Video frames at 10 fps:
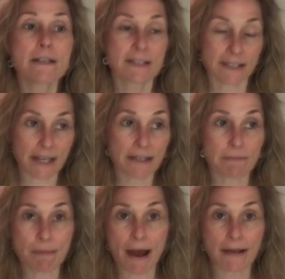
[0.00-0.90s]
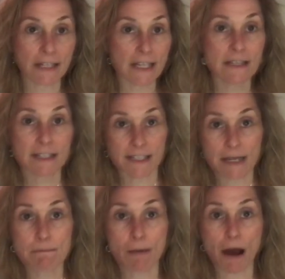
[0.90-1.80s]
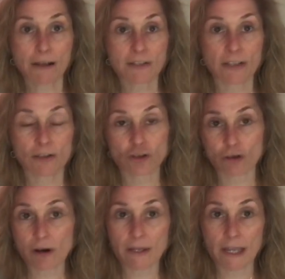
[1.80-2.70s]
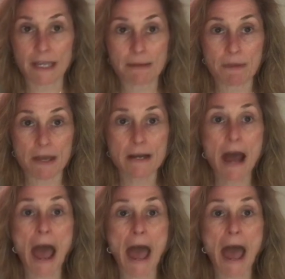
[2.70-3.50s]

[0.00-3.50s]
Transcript: Send it back in the same box that the trunk came in